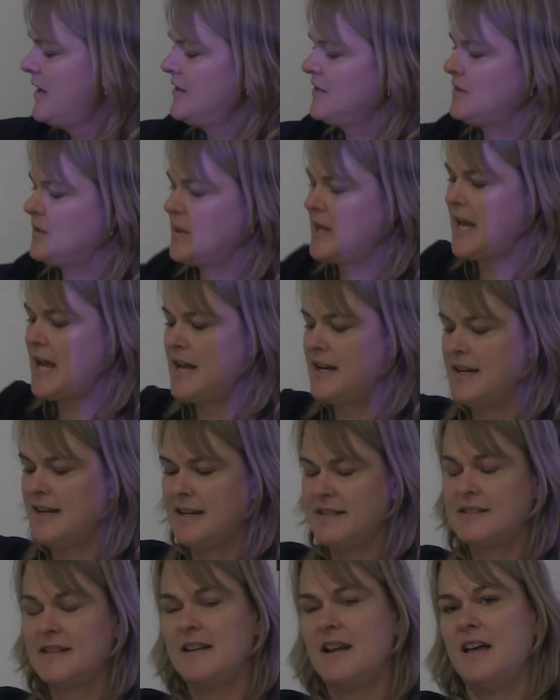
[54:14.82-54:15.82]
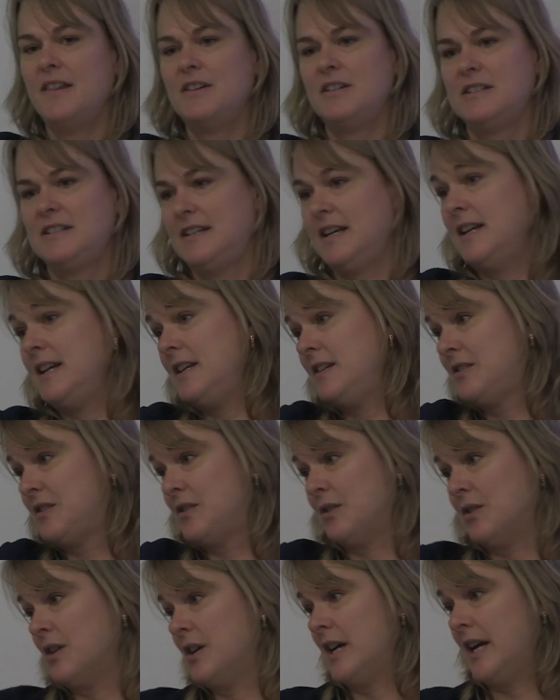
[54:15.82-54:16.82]
So again, it's another city
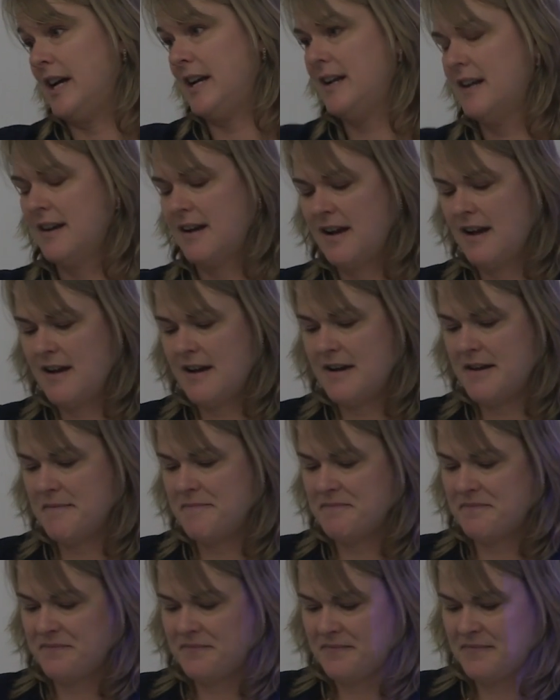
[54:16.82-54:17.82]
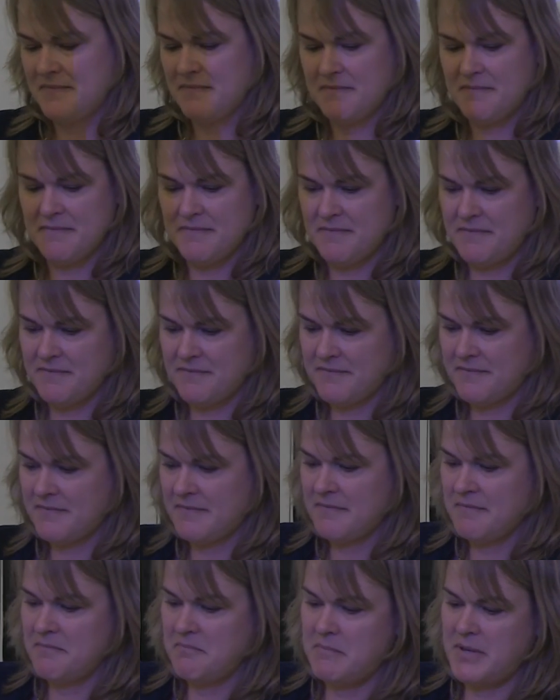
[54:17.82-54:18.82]
story. Um,
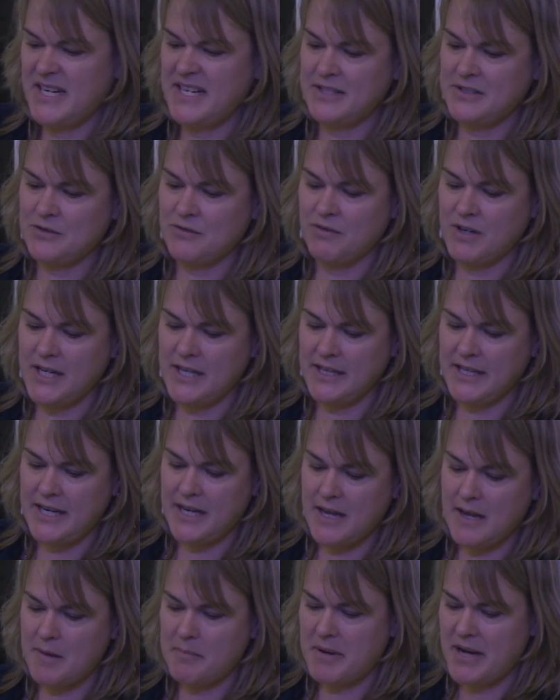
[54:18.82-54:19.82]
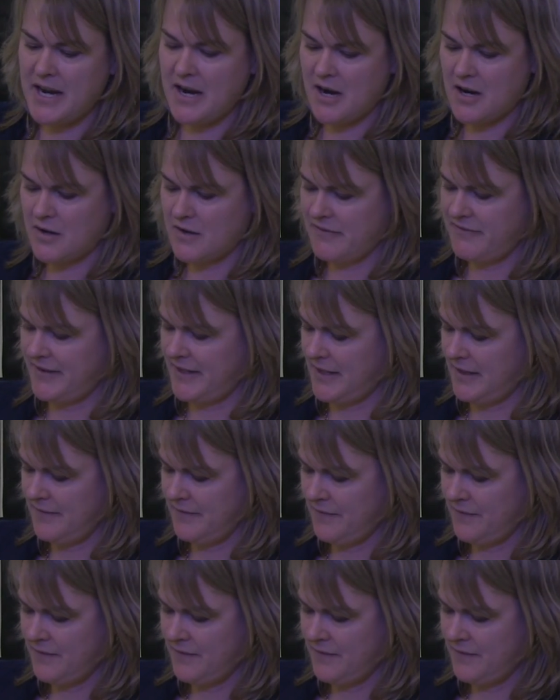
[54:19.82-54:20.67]
but it's really a biography.